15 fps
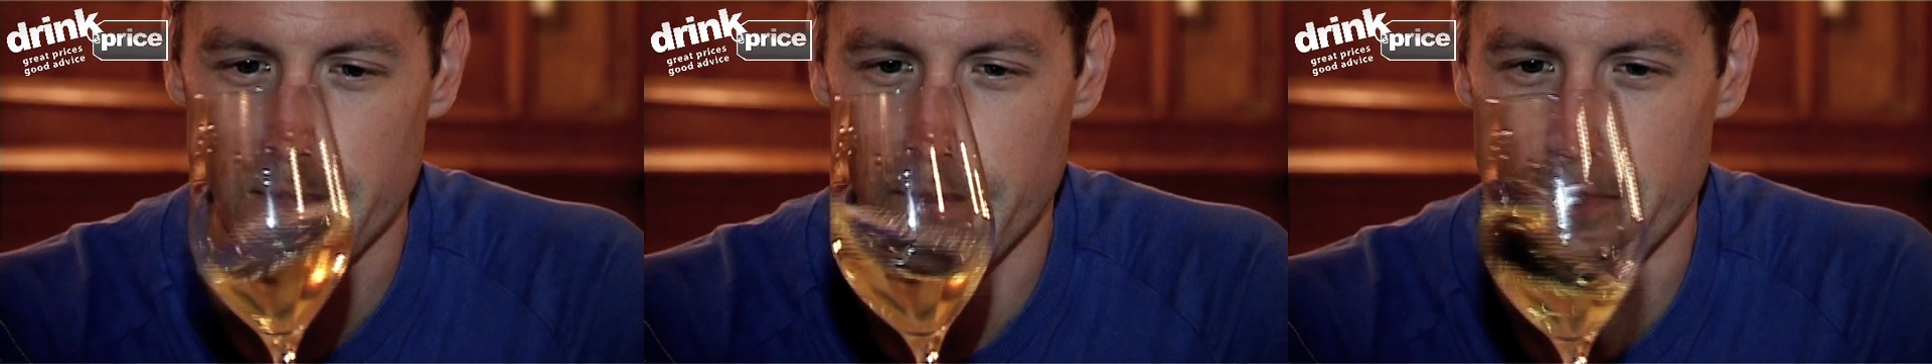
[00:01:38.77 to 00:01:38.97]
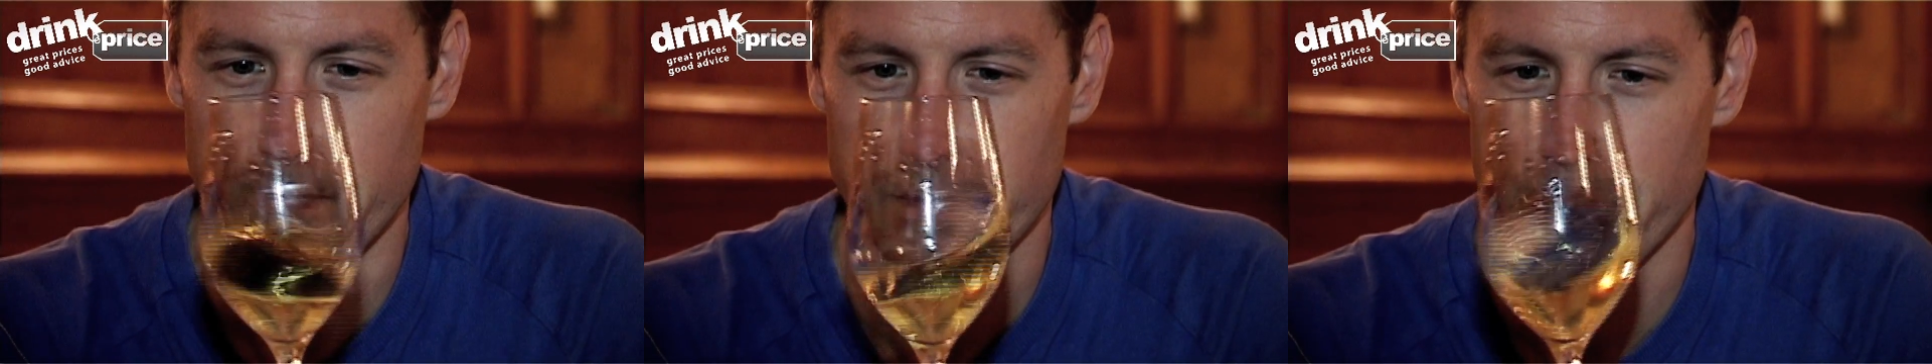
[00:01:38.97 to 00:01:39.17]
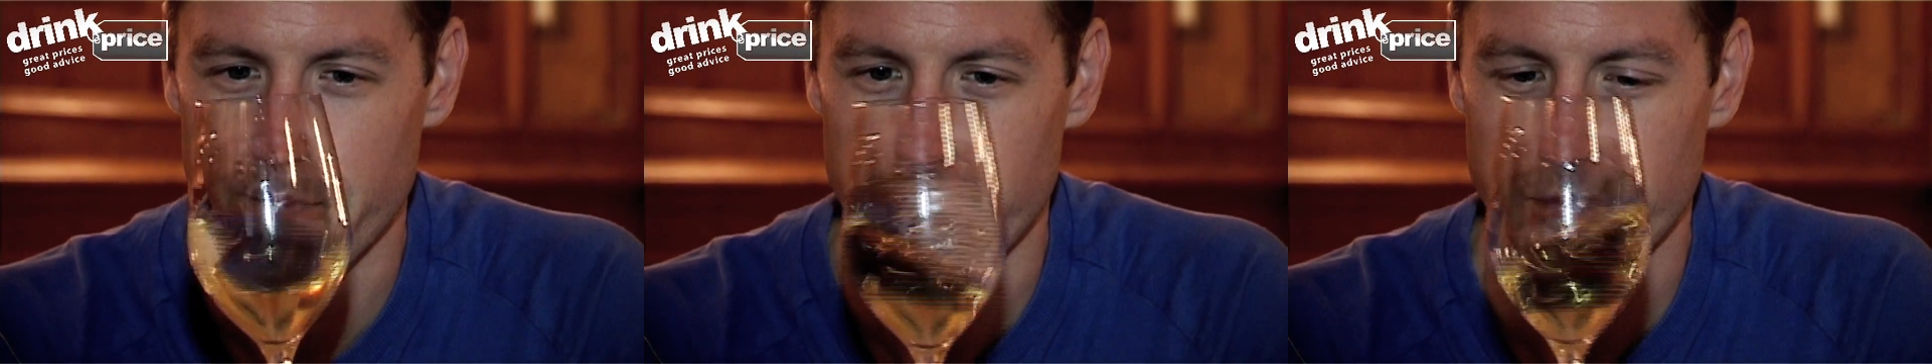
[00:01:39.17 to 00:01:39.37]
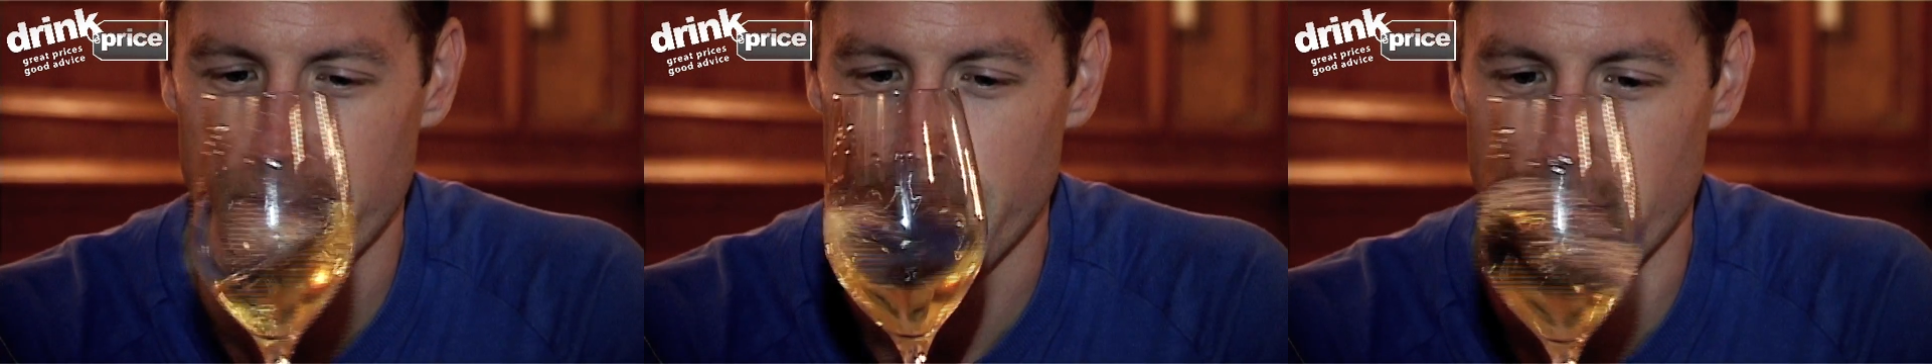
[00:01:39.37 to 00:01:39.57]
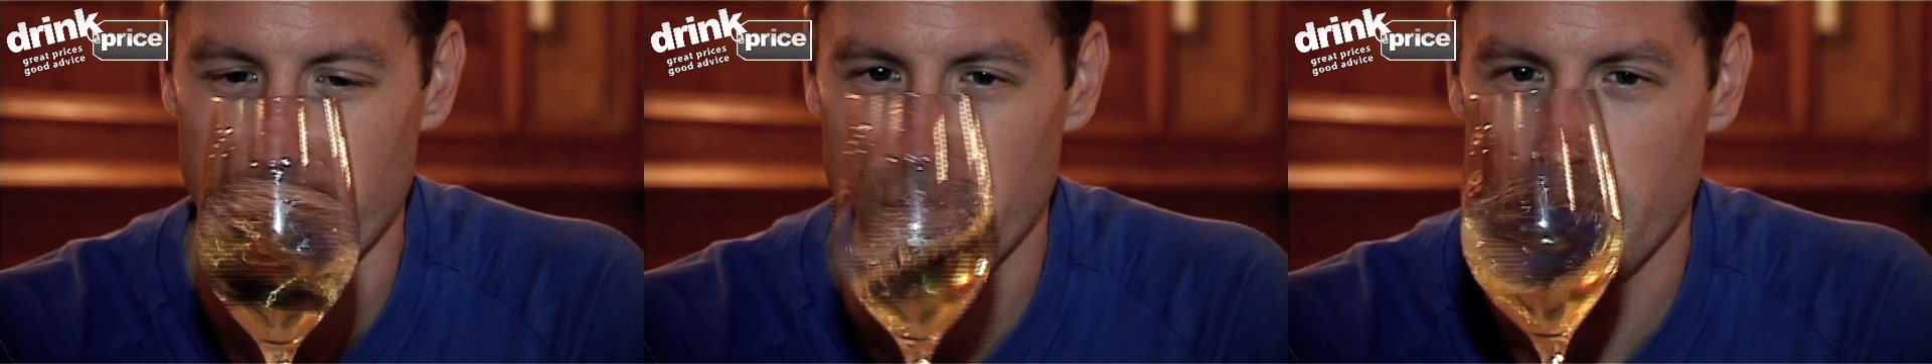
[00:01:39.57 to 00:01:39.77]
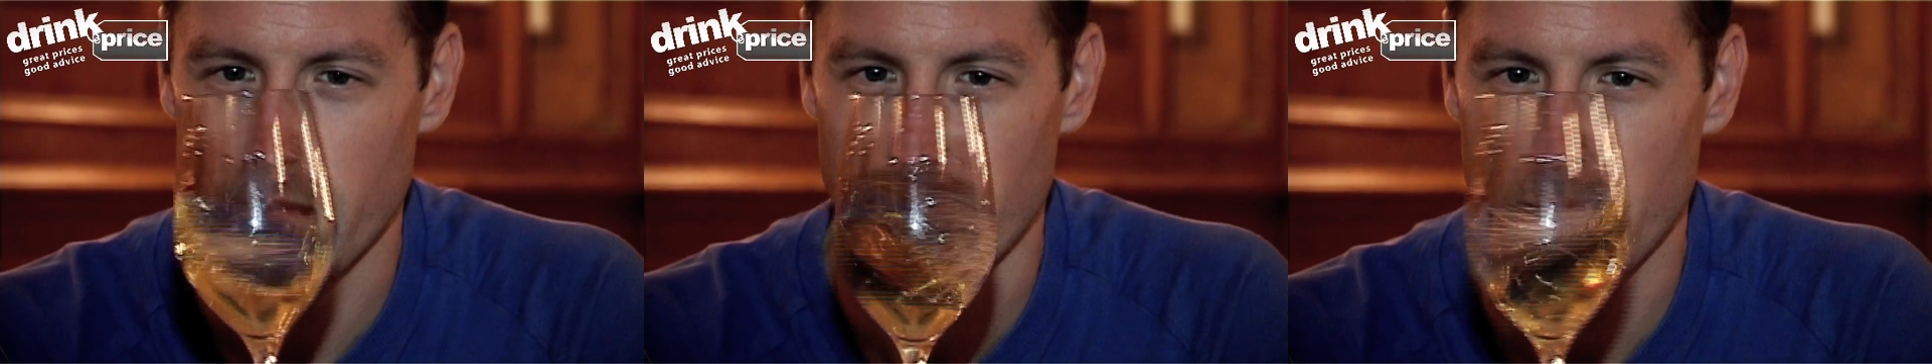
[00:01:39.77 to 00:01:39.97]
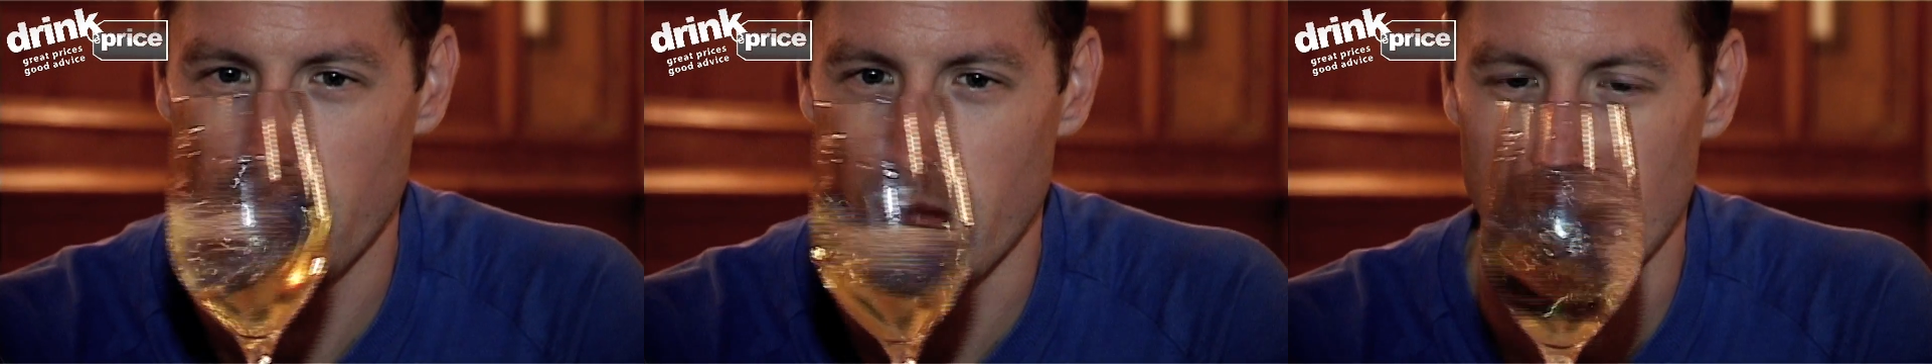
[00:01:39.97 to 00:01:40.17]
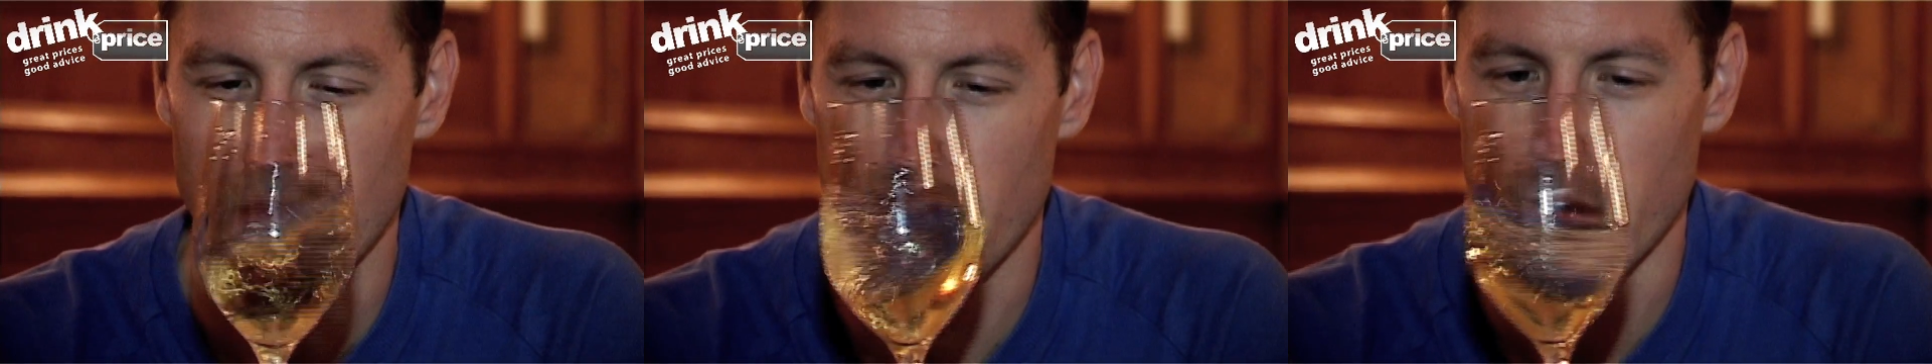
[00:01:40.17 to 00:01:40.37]
and pineapple and
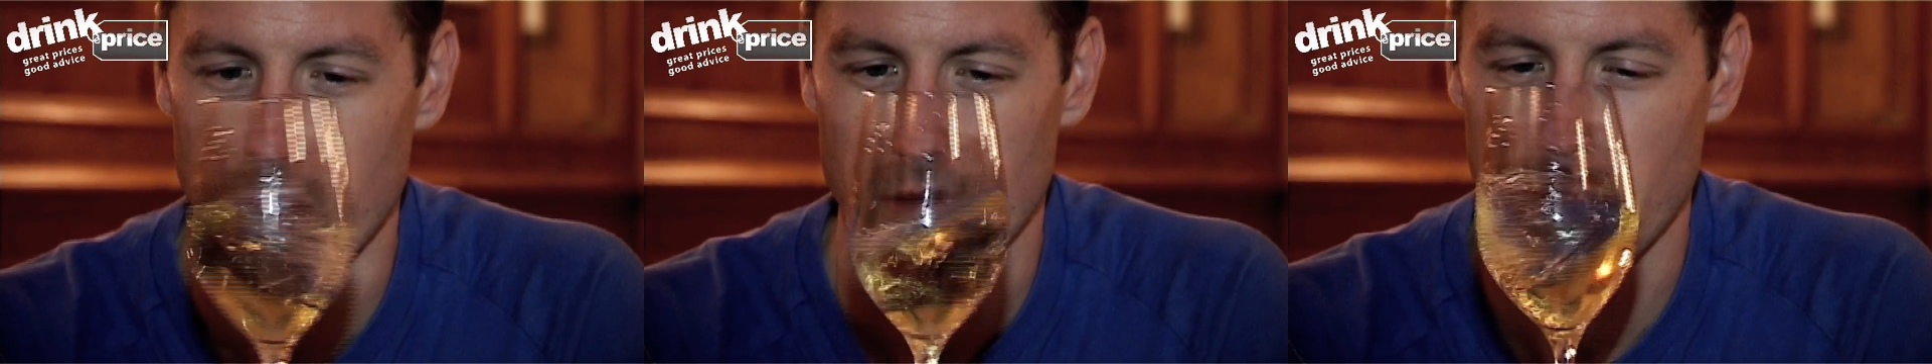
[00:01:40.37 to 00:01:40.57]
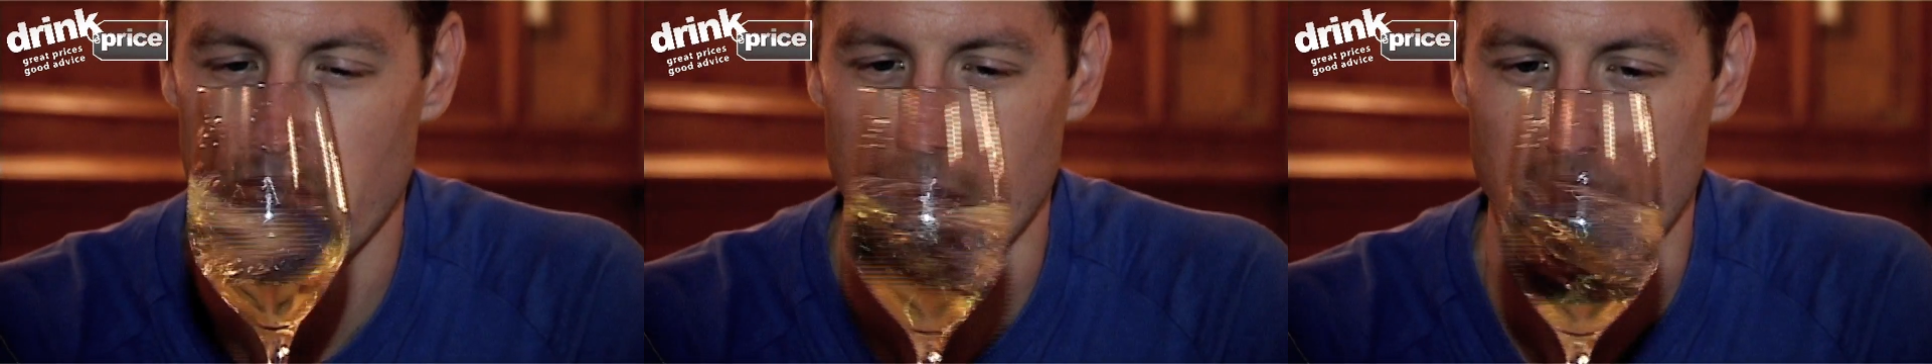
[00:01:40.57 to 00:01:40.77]
papaya